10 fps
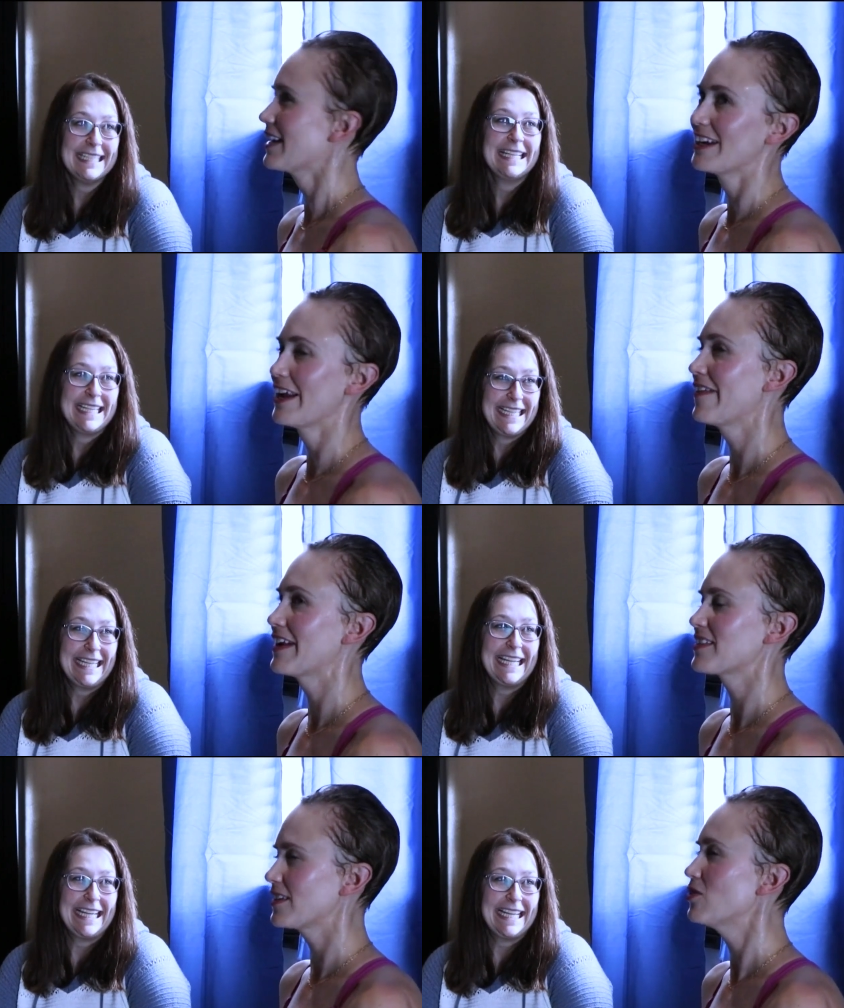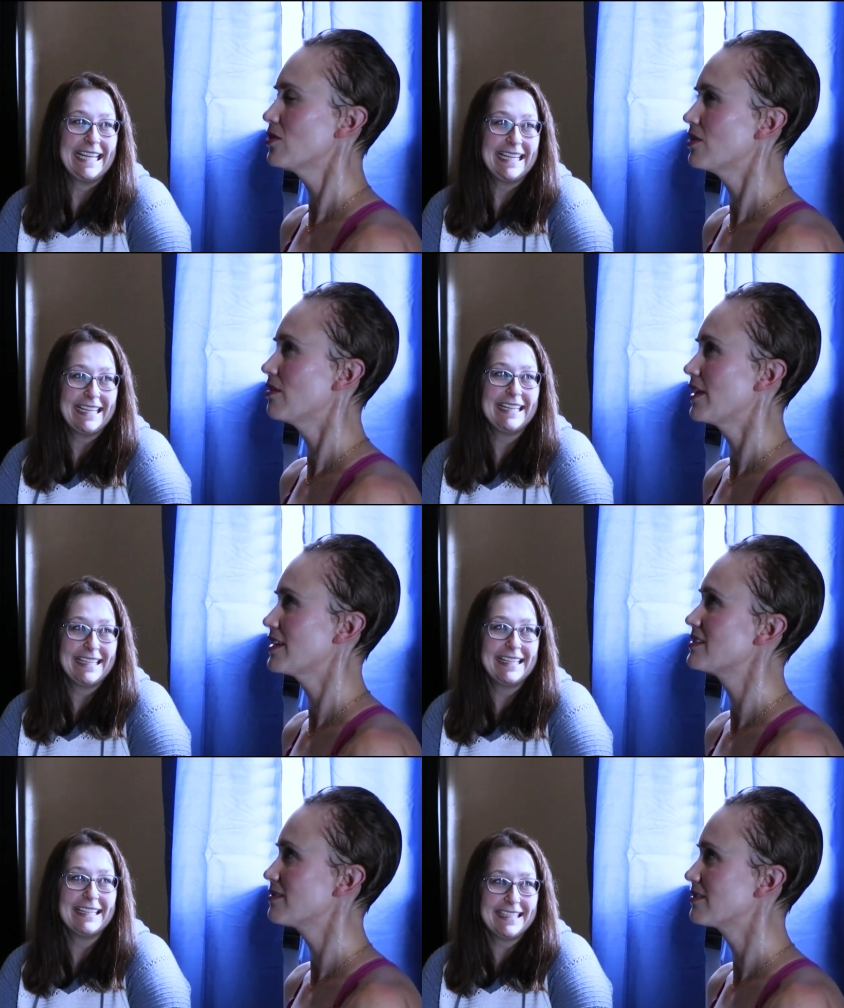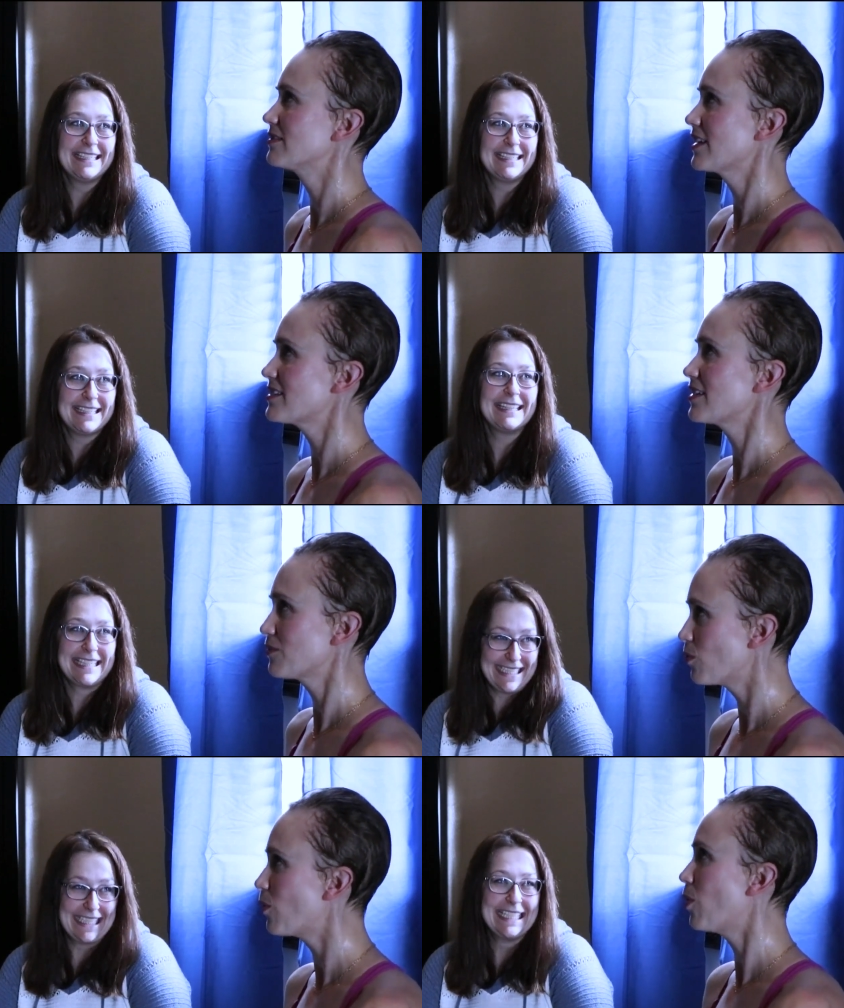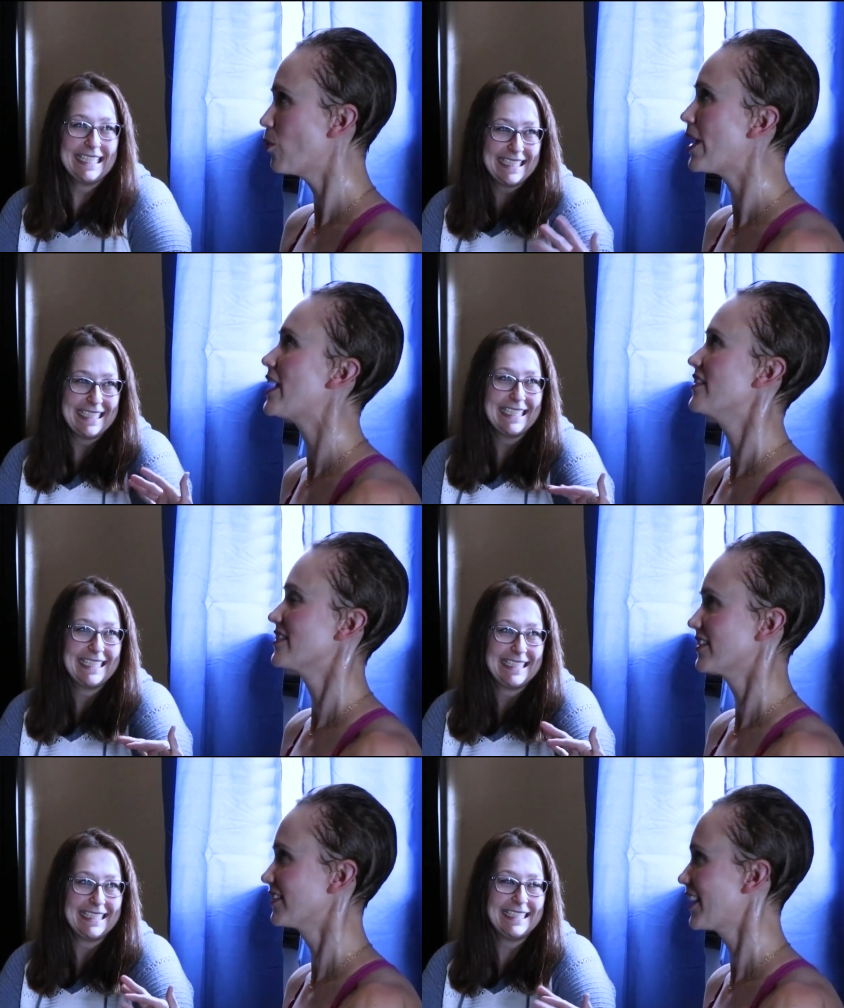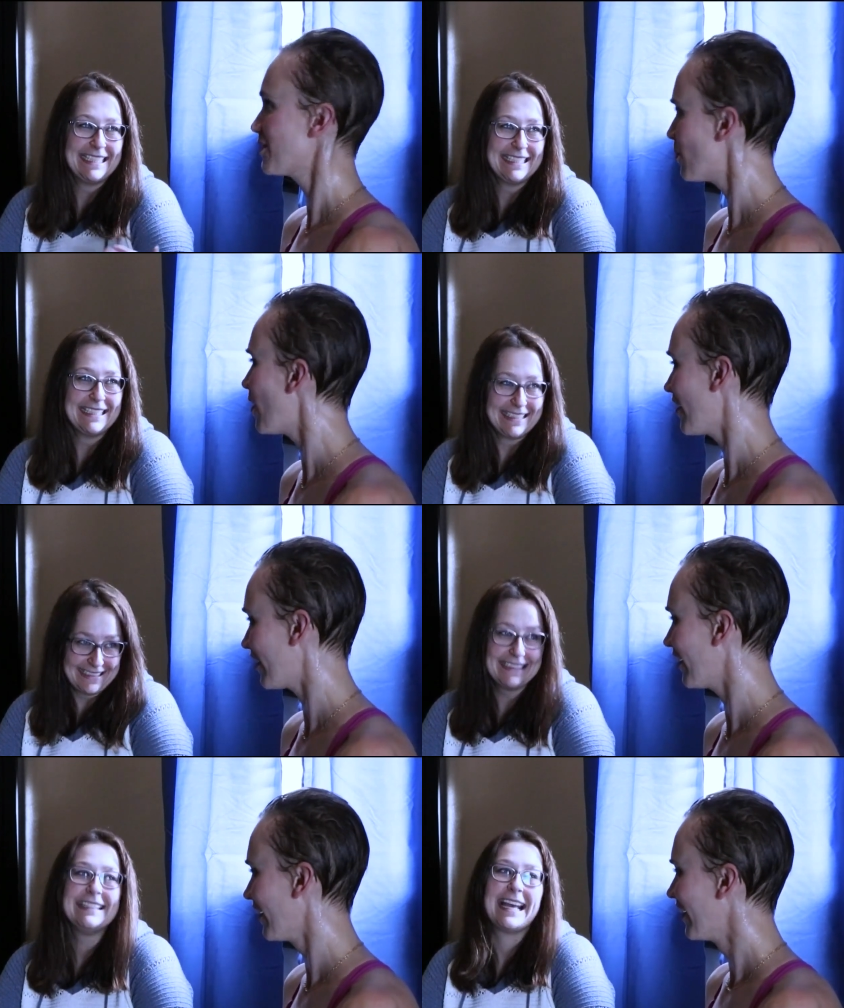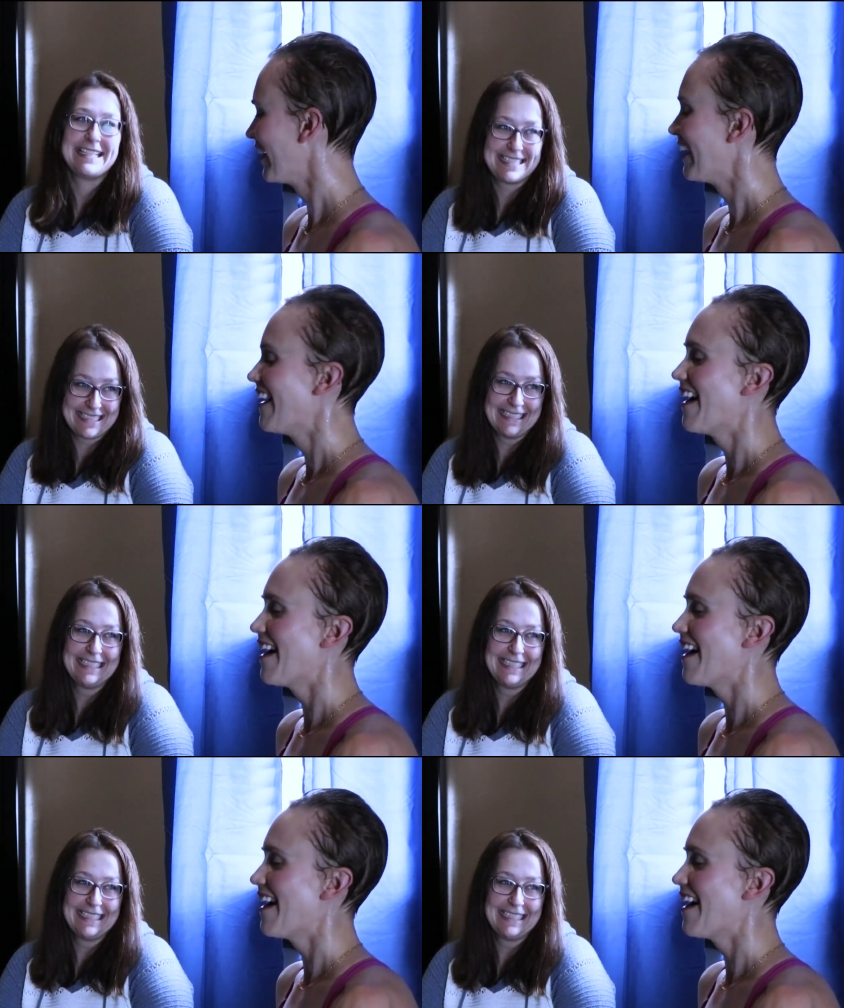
Speaker 1: Like, and I was like, "No, no, no, that's that's like what, what waves and like water." Yes.